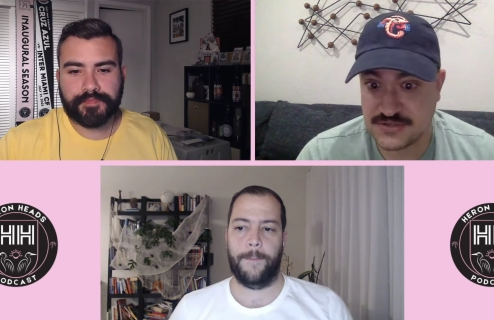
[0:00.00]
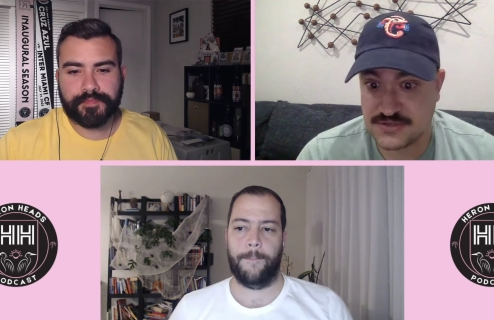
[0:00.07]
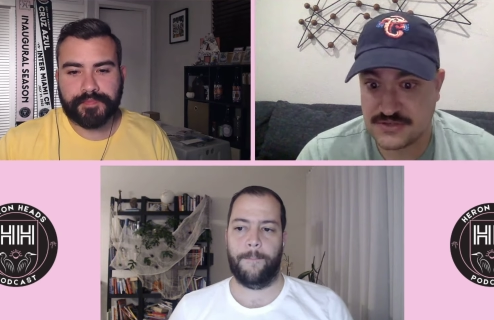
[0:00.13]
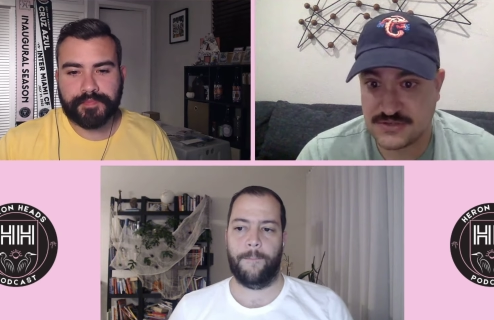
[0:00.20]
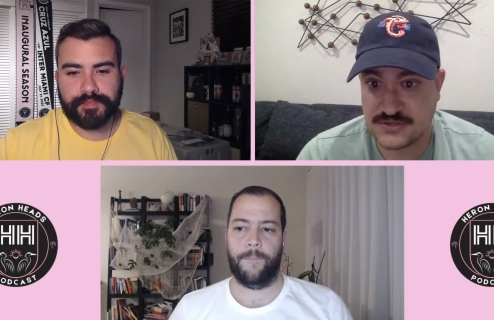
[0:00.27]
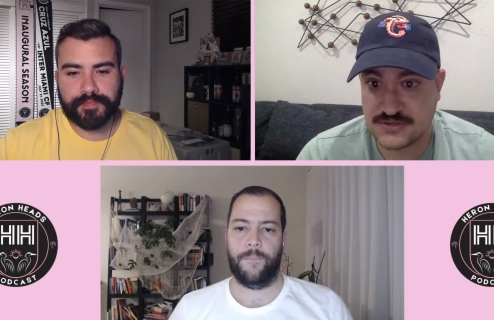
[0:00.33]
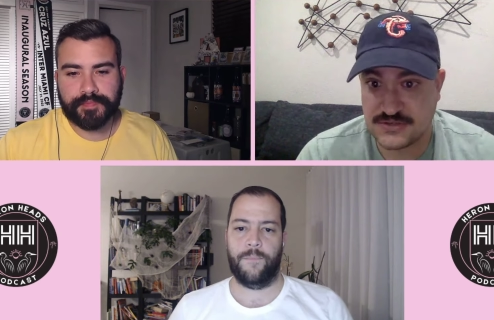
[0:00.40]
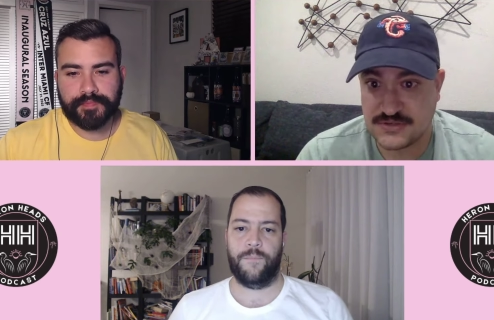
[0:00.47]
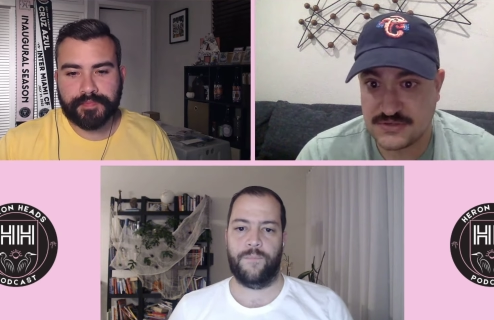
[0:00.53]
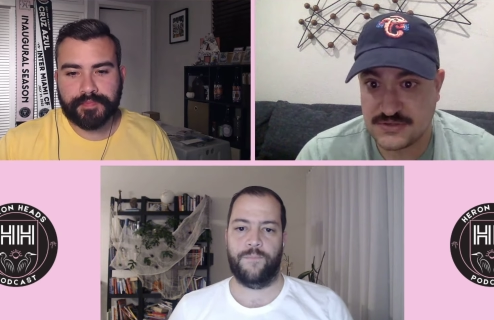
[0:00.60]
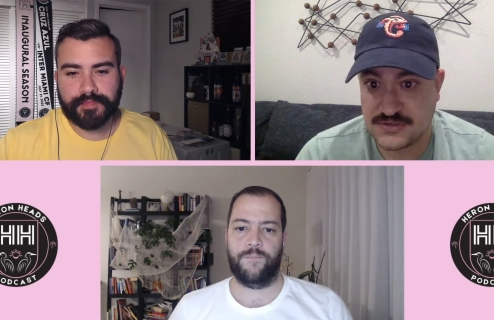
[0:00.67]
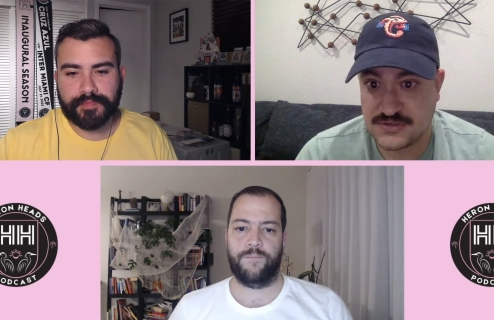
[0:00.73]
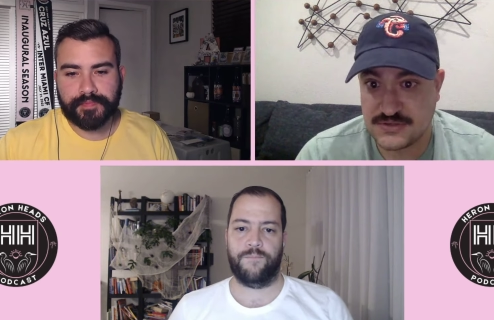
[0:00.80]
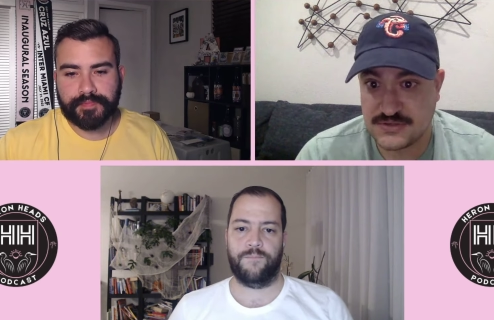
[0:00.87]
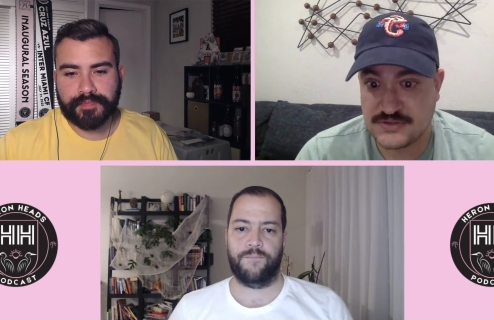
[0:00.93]

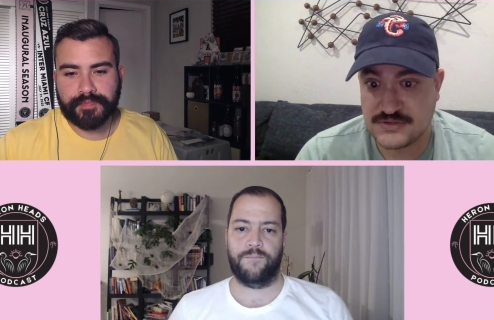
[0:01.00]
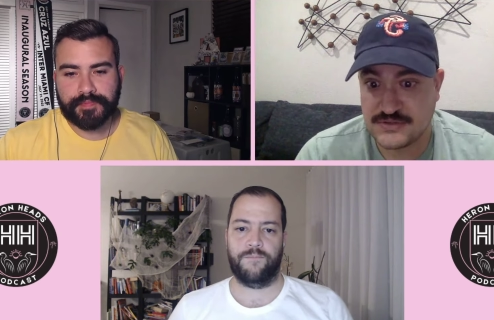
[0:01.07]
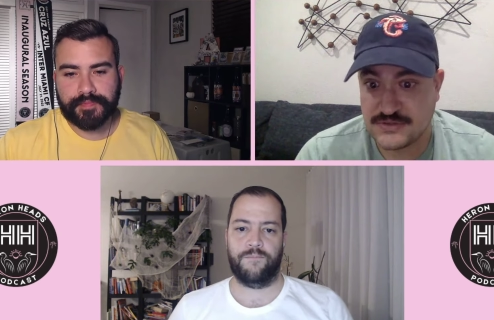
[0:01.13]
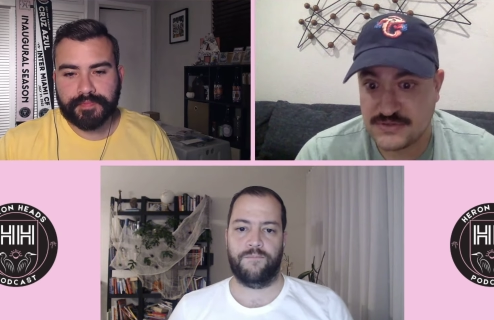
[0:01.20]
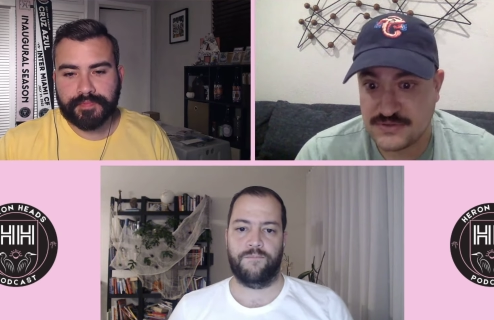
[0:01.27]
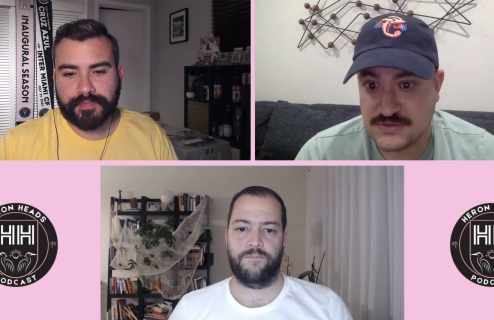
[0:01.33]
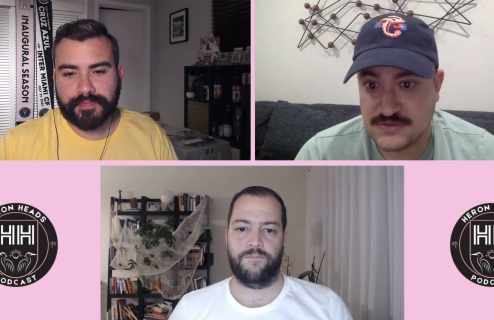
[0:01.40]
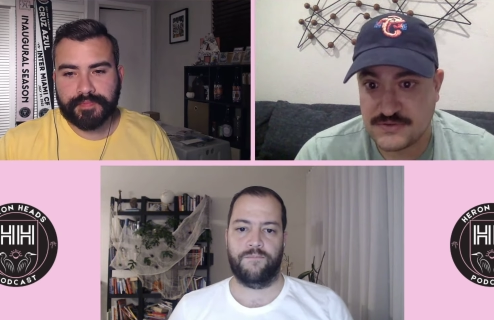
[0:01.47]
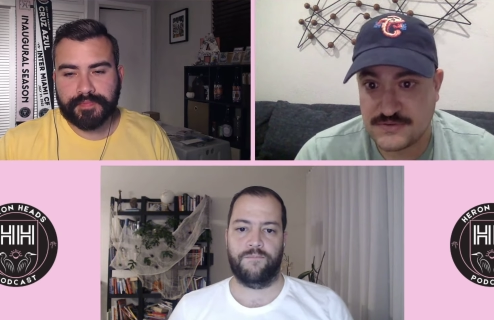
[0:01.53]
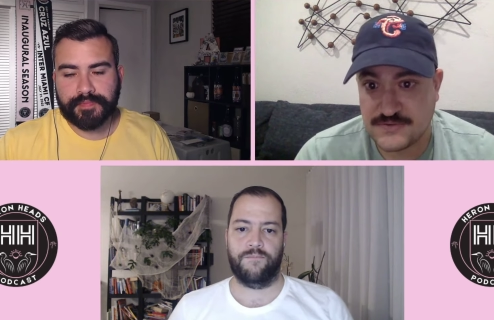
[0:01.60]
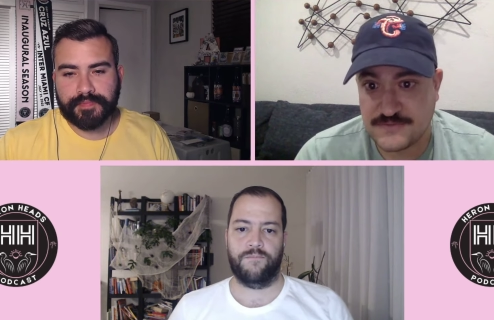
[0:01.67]
[no speech]